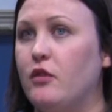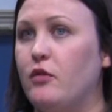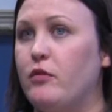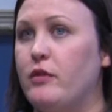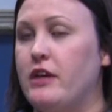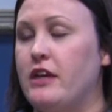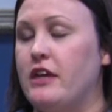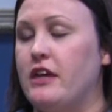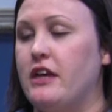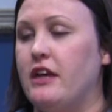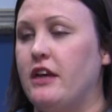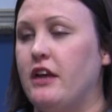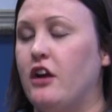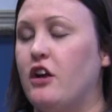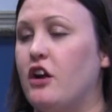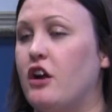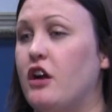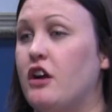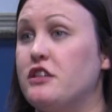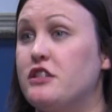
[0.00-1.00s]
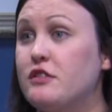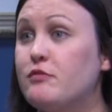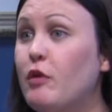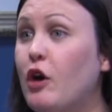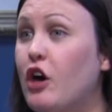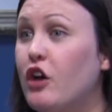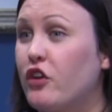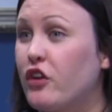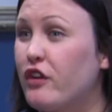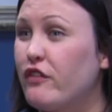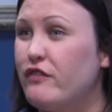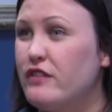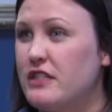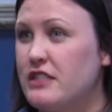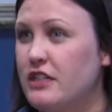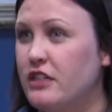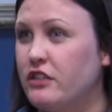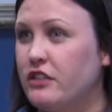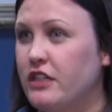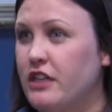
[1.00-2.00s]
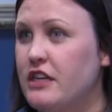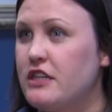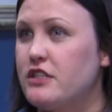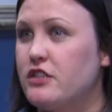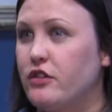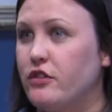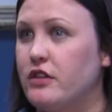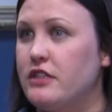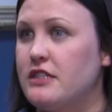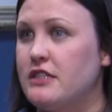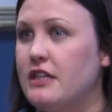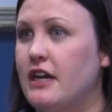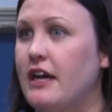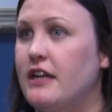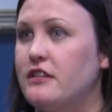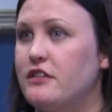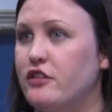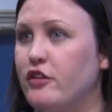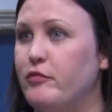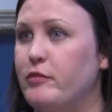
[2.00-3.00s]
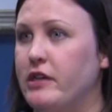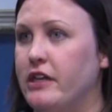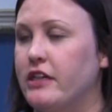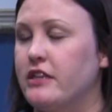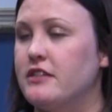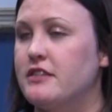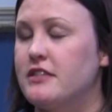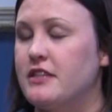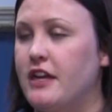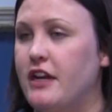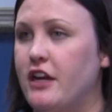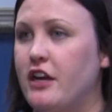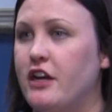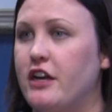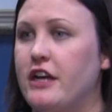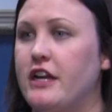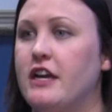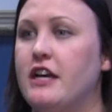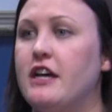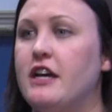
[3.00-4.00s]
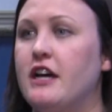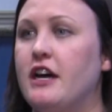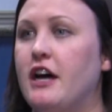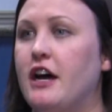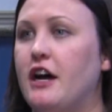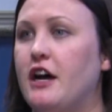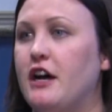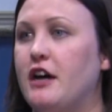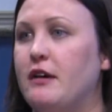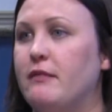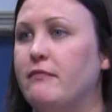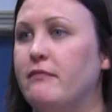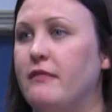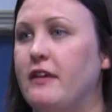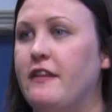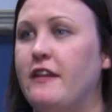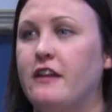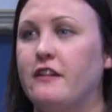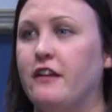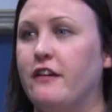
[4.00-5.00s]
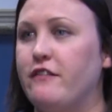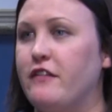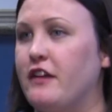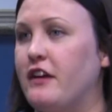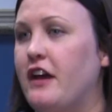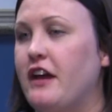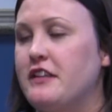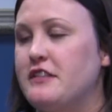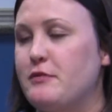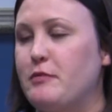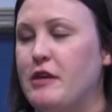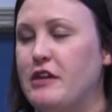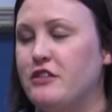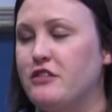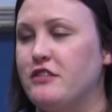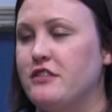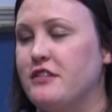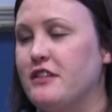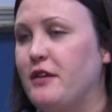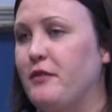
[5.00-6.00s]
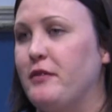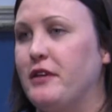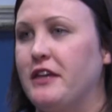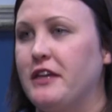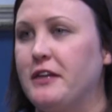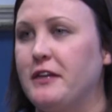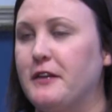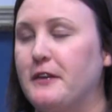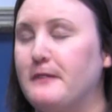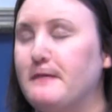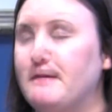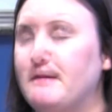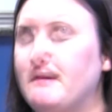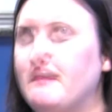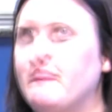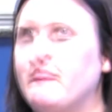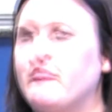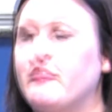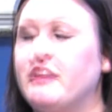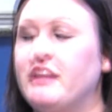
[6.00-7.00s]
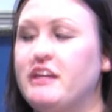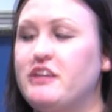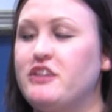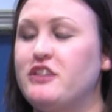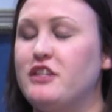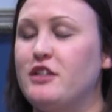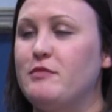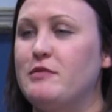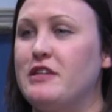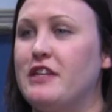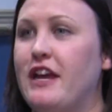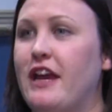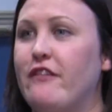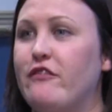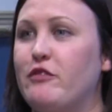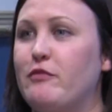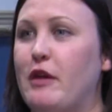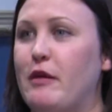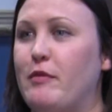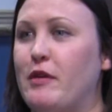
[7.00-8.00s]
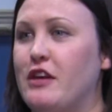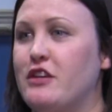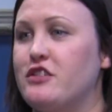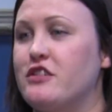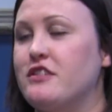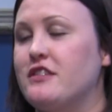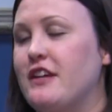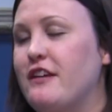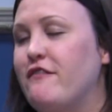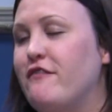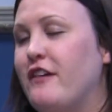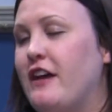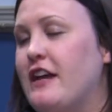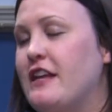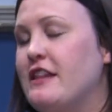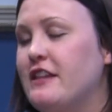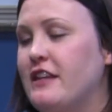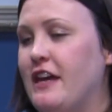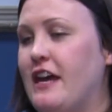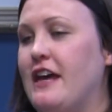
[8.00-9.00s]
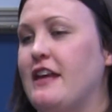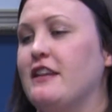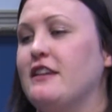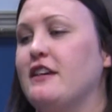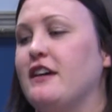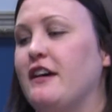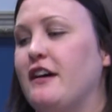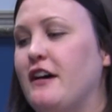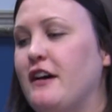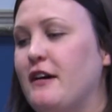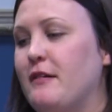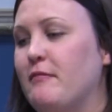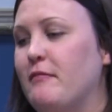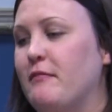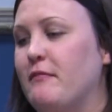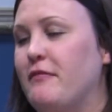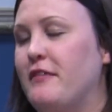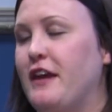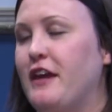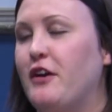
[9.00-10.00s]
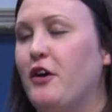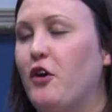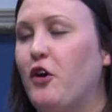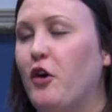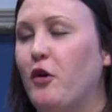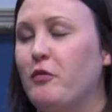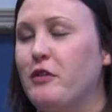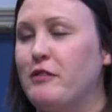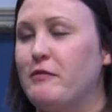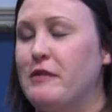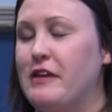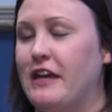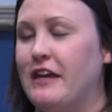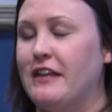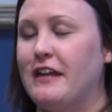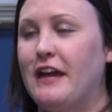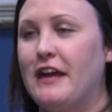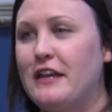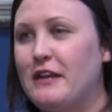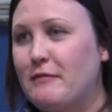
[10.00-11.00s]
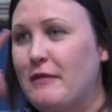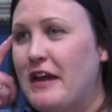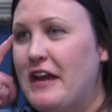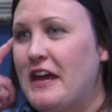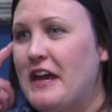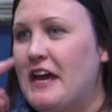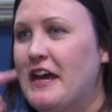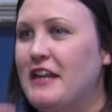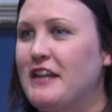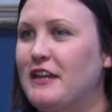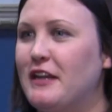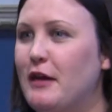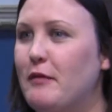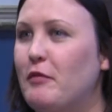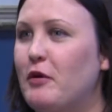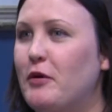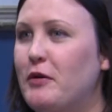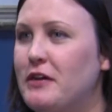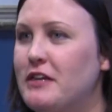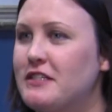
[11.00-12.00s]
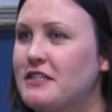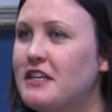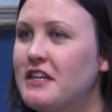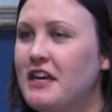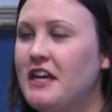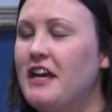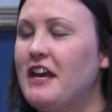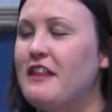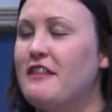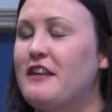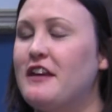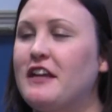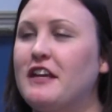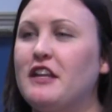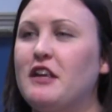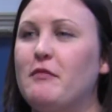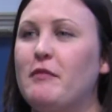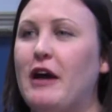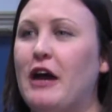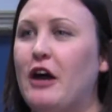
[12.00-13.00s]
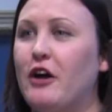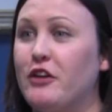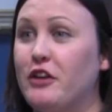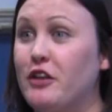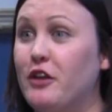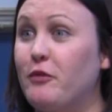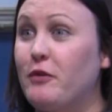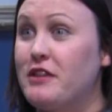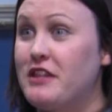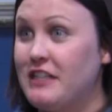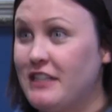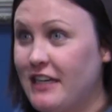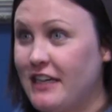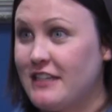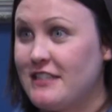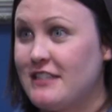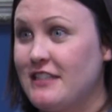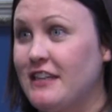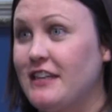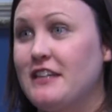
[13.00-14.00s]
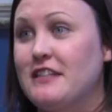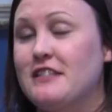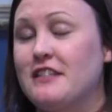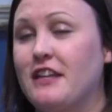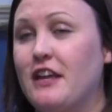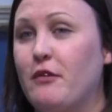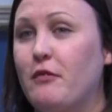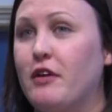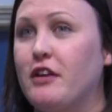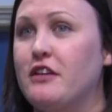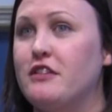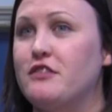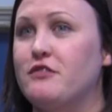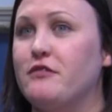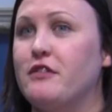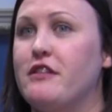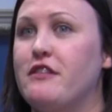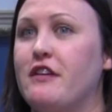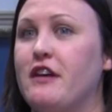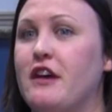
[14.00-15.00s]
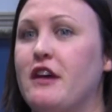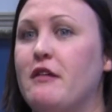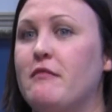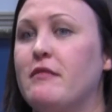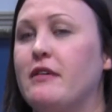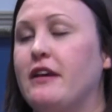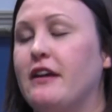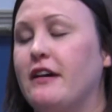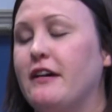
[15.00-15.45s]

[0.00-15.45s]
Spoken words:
we are a smaller facility, so it's not so big and scary, and they love the kinds of patients that we get here. Relationships that I have with my patients, I find that they go home with me at night in my head, and I'm always thinking about what the next thing is that I want to do with them.